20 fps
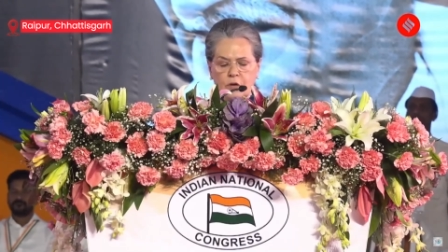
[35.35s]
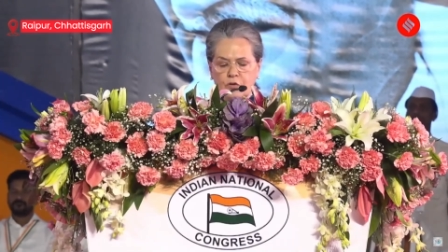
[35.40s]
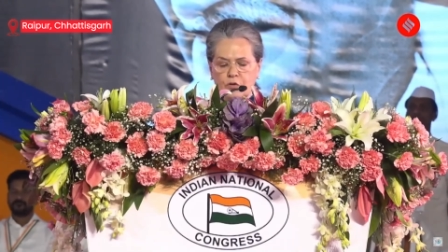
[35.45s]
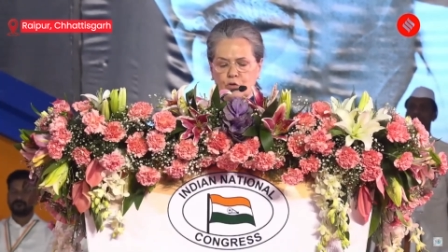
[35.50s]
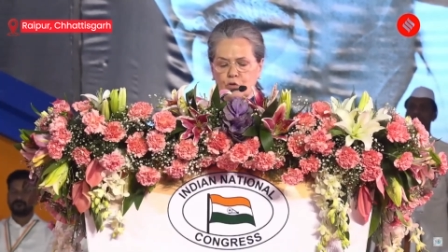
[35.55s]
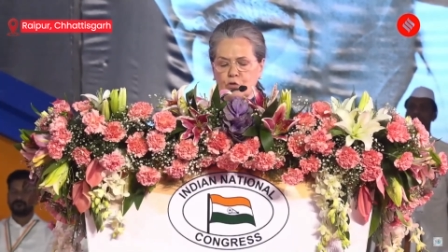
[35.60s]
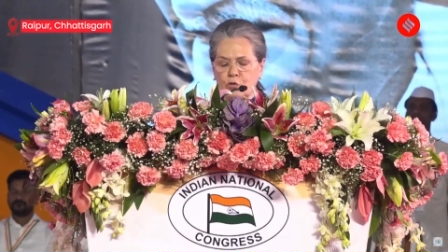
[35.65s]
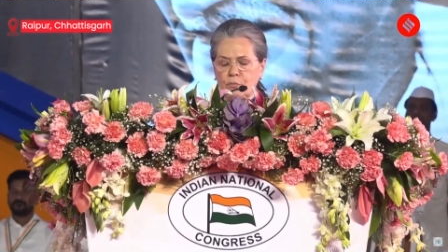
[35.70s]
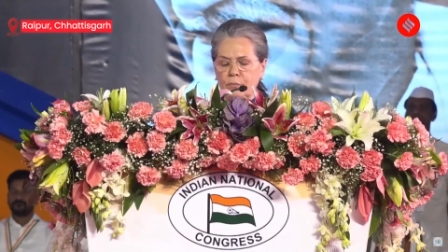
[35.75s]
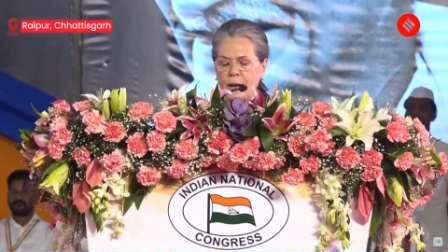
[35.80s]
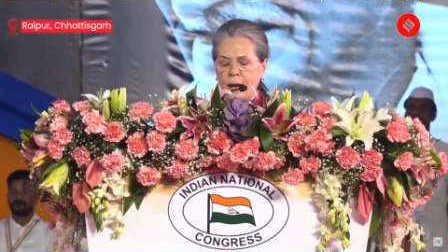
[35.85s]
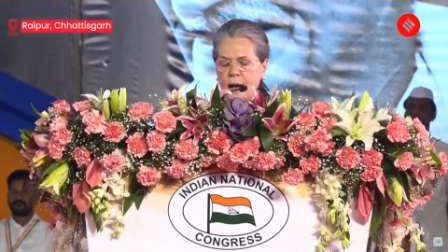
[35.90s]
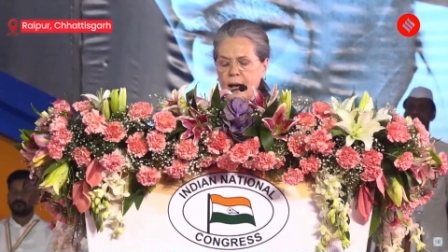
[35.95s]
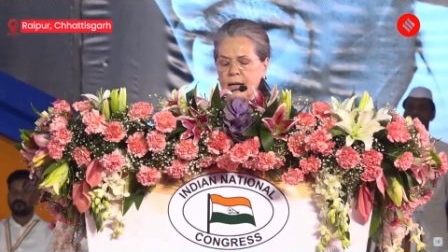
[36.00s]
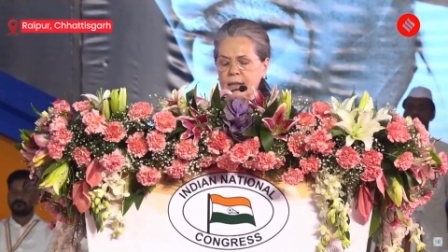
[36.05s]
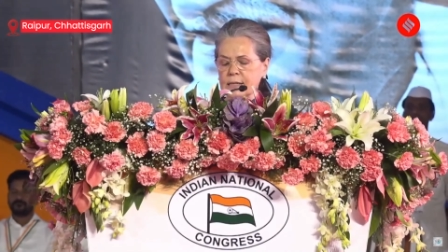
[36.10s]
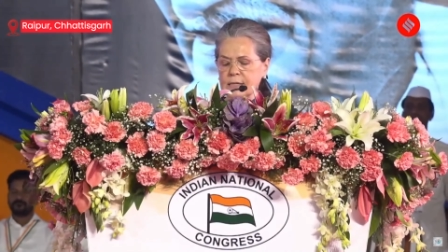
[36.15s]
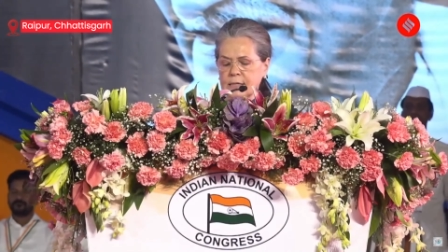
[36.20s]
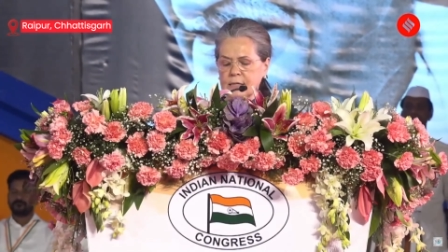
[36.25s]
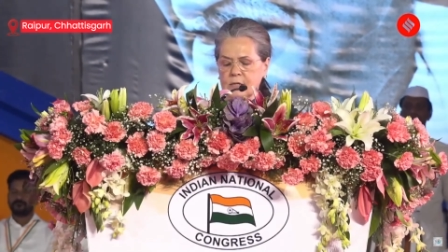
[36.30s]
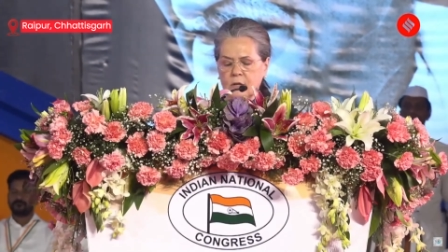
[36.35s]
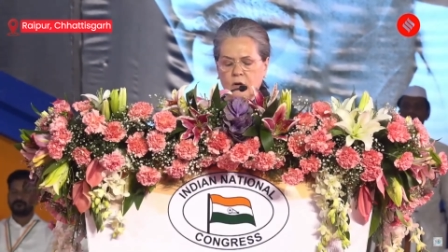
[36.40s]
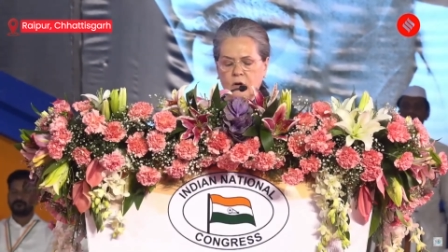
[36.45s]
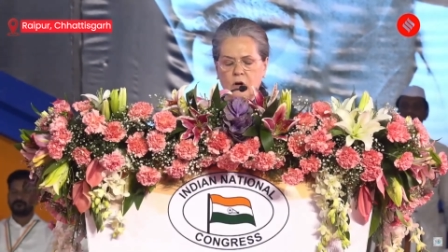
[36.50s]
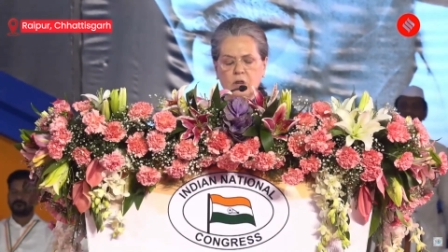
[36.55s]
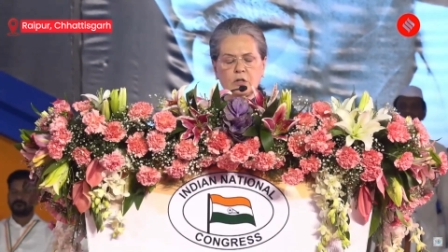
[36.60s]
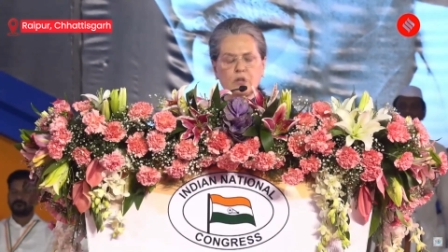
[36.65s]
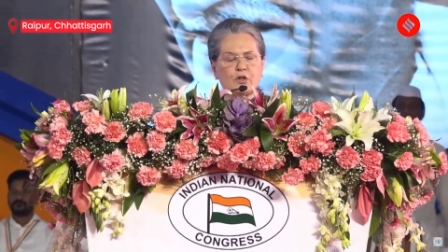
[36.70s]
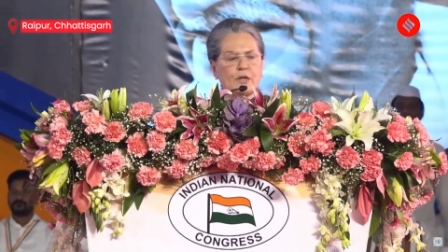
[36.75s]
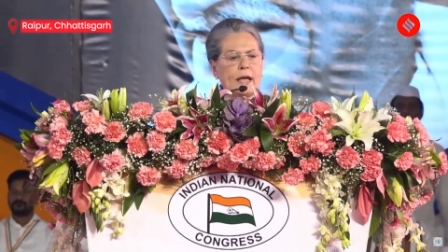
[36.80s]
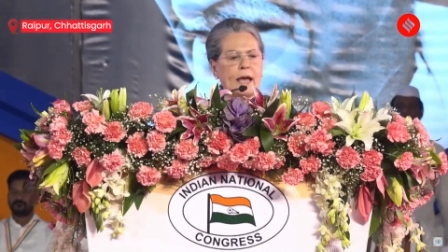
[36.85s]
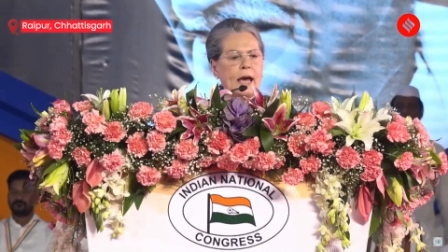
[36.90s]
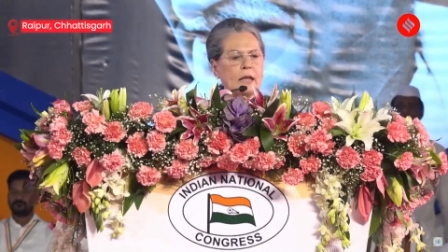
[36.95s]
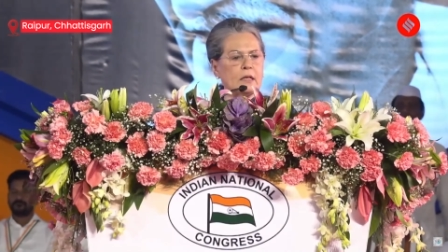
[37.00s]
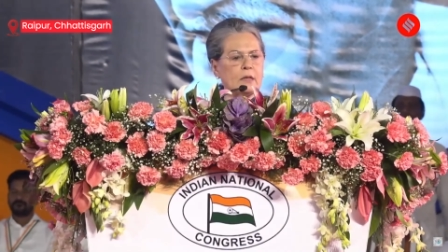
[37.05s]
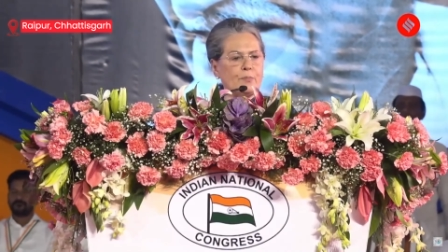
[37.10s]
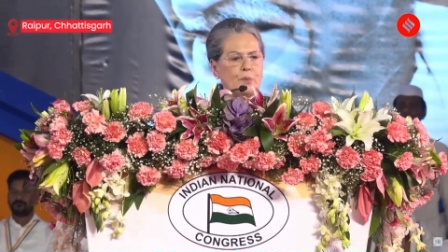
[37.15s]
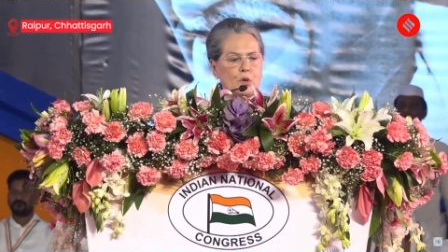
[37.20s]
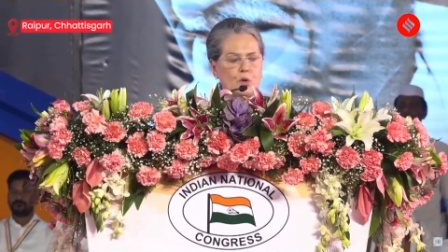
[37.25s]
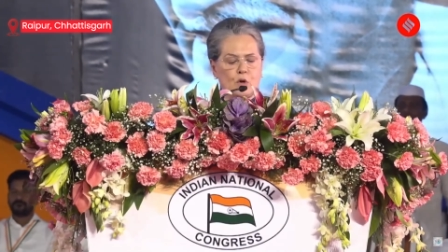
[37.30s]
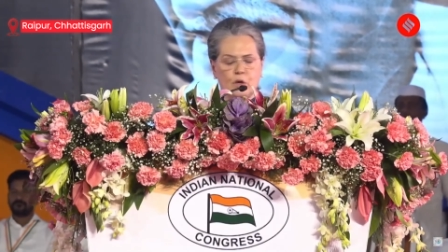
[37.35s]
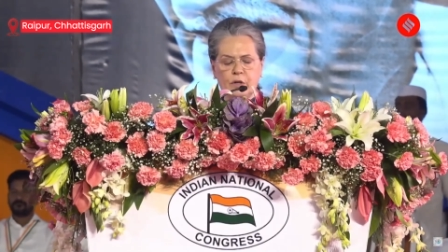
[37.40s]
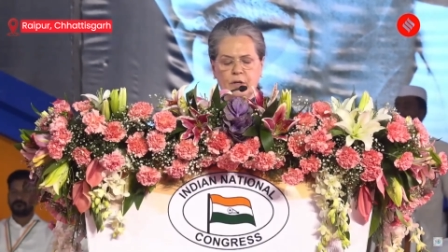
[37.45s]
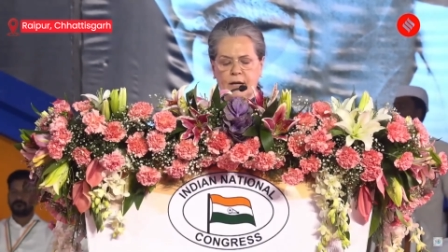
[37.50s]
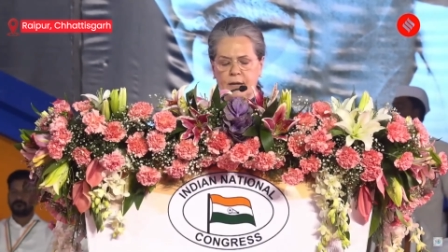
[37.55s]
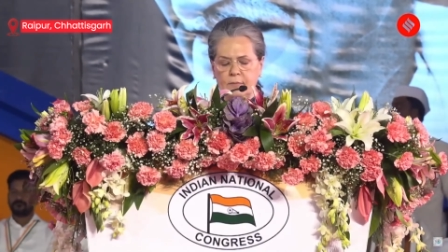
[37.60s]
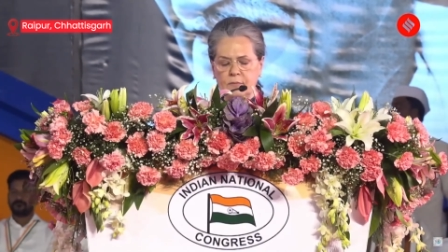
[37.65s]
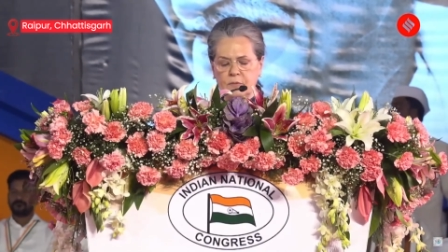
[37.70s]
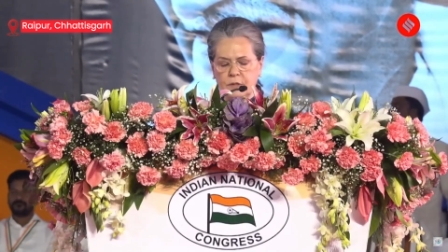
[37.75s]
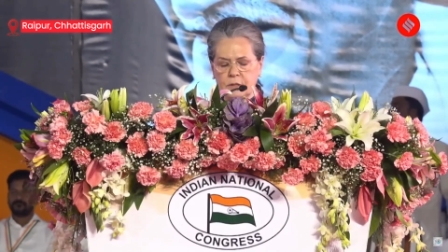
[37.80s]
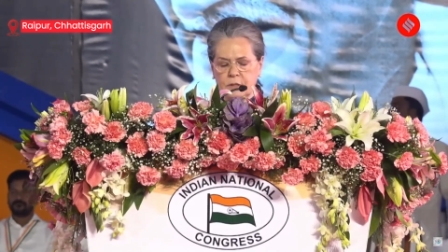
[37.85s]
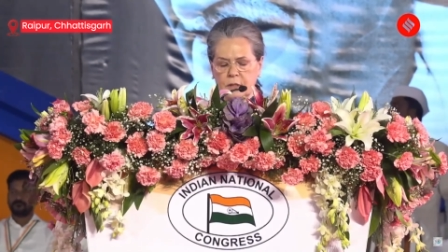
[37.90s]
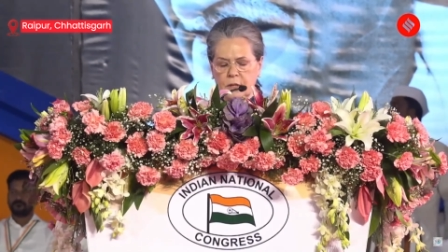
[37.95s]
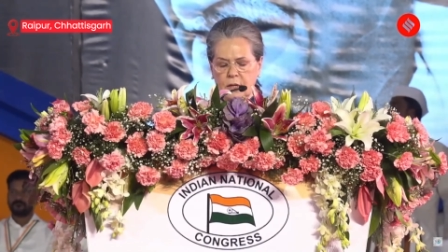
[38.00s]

through mass contact programs.